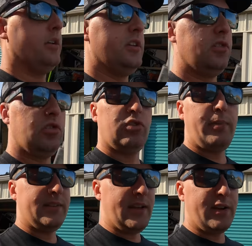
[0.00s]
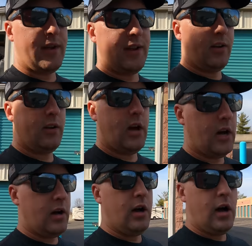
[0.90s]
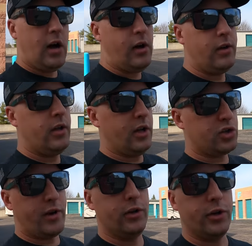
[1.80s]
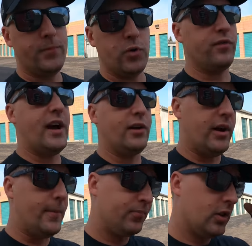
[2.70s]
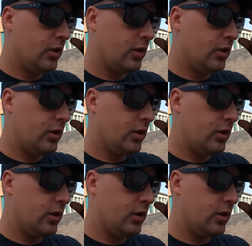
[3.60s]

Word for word: you just spent 10 grand on a trailer, or 5 grand.